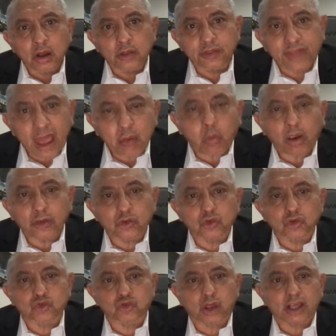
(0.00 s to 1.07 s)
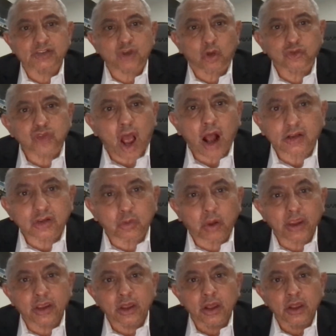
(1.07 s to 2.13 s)
they want you to dress, or talk the
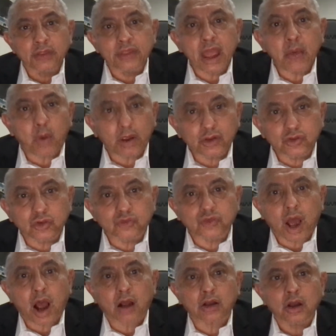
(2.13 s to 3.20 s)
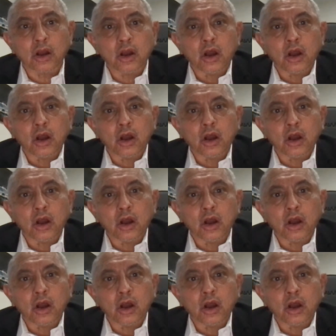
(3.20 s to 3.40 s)
way they want you to talk,